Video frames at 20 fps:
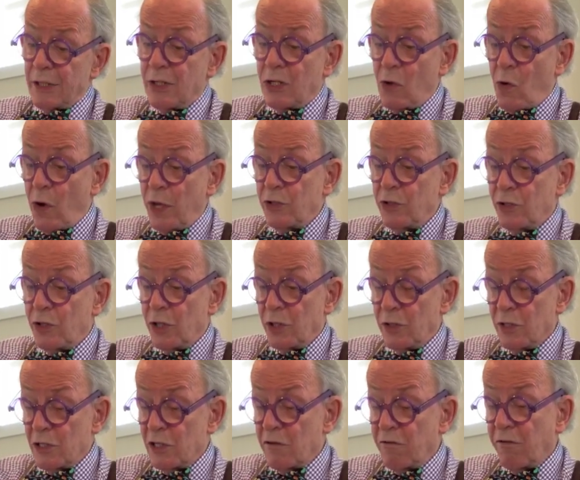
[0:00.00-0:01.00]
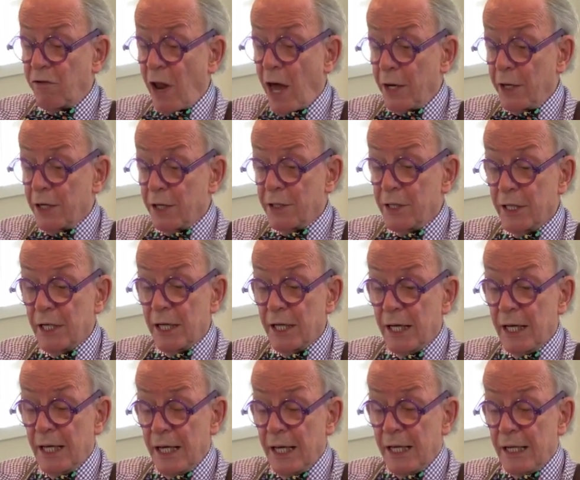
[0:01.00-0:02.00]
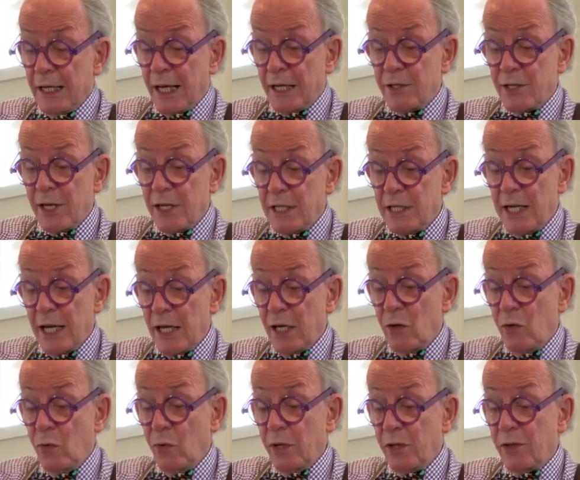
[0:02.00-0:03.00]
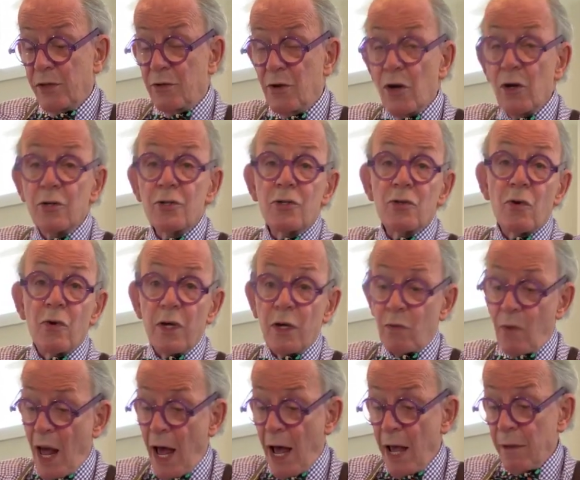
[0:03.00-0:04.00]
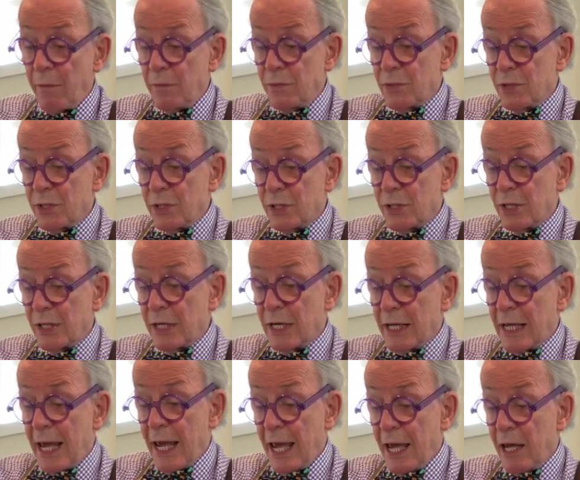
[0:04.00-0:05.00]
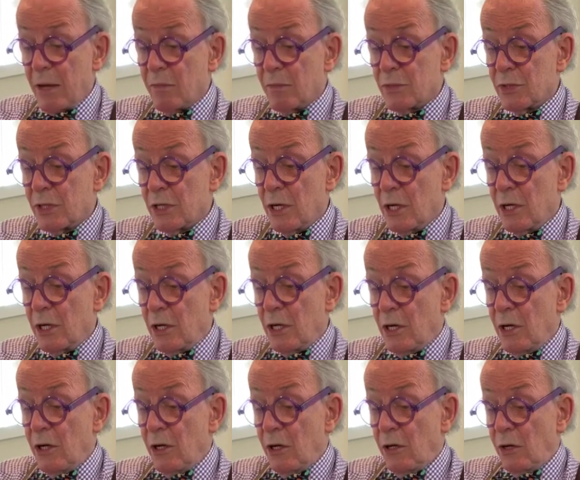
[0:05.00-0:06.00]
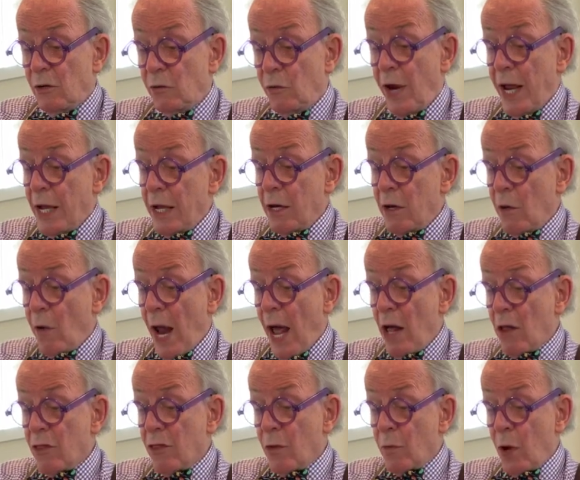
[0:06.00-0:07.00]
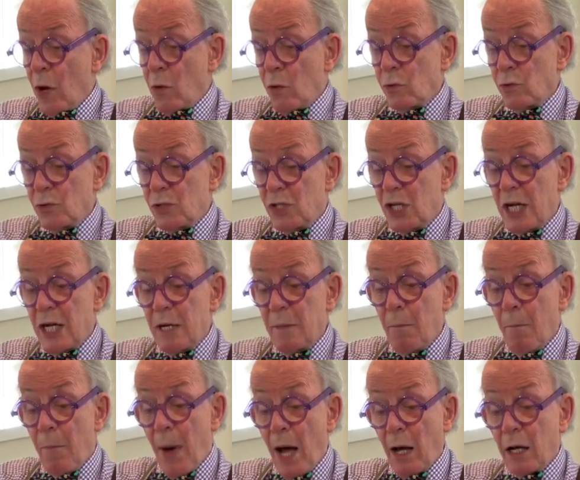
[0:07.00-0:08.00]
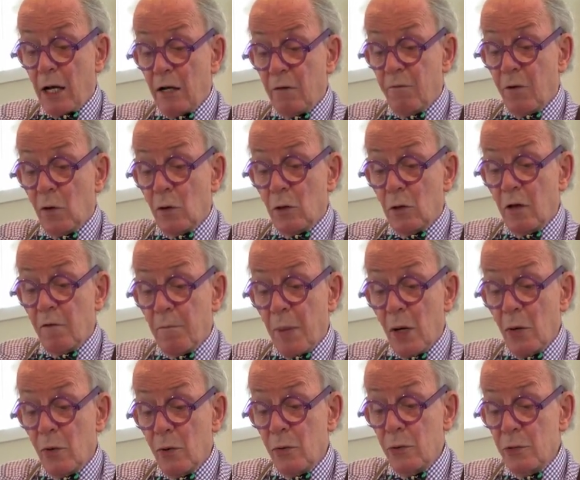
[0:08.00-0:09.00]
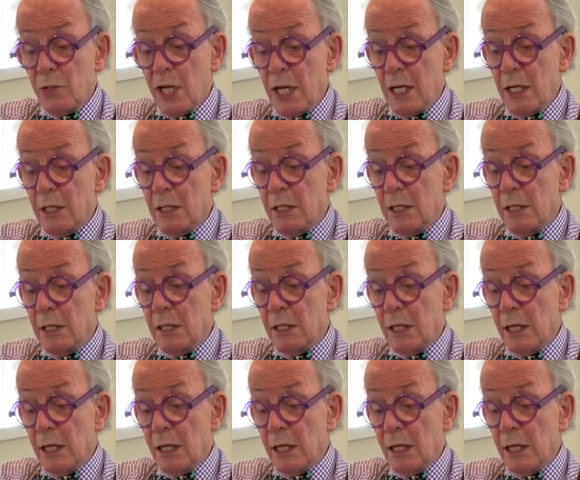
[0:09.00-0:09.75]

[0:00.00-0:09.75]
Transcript: questions flooded, as they did with nursery rhymes and games. Ring around the rosy pocketful of posies.